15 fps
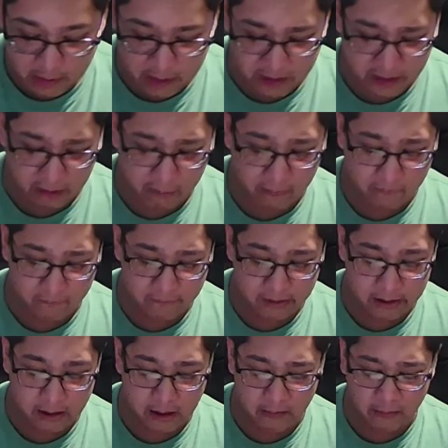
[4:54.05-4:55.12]
And that will
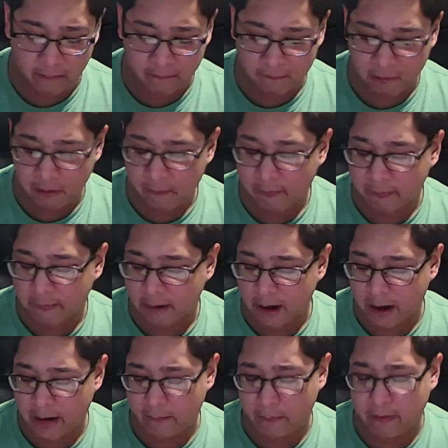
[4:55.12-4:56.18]
be our first
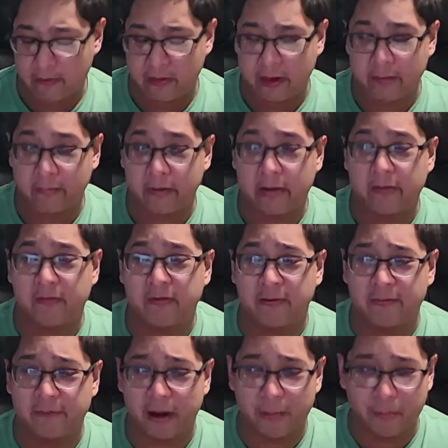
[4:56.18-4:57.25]
time we're going to see
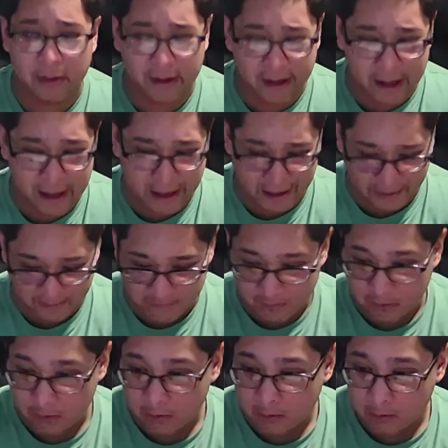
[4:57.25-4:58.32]
JaVale McGee
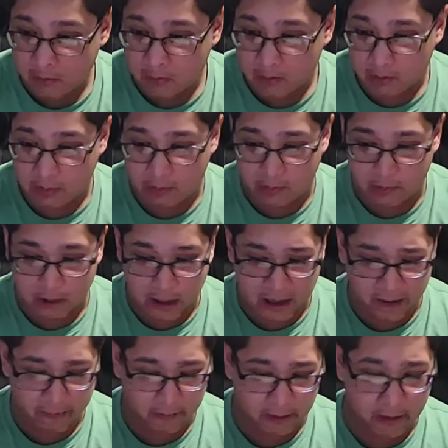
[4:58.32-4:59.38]

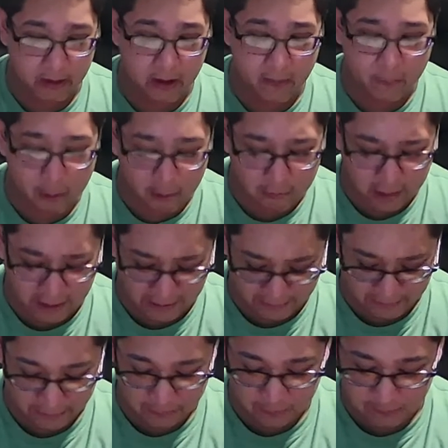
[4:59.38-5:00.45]
as a
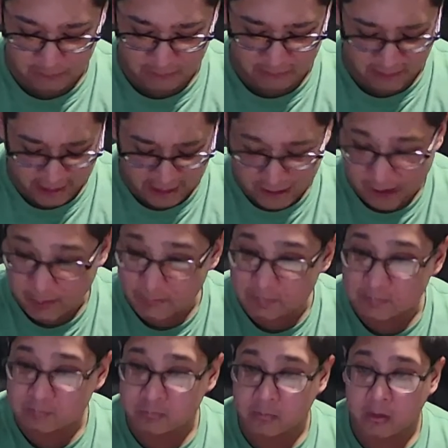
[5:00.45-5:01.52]
opponent. Okay?
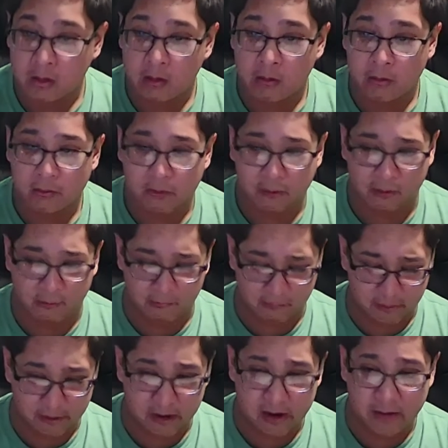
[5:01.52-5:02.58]
So
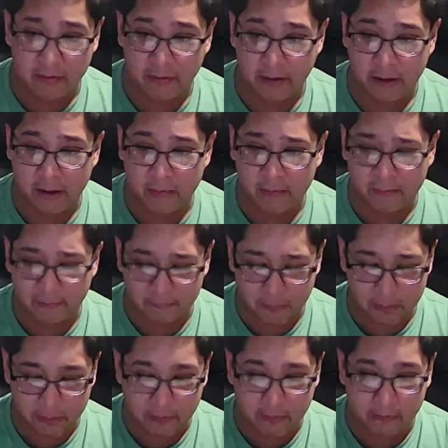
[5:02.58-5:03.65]
we're going to see
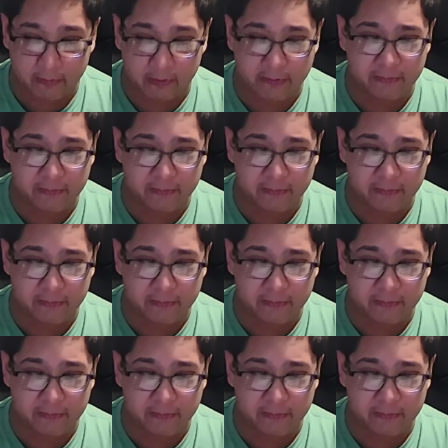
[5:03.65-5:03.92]
Mr.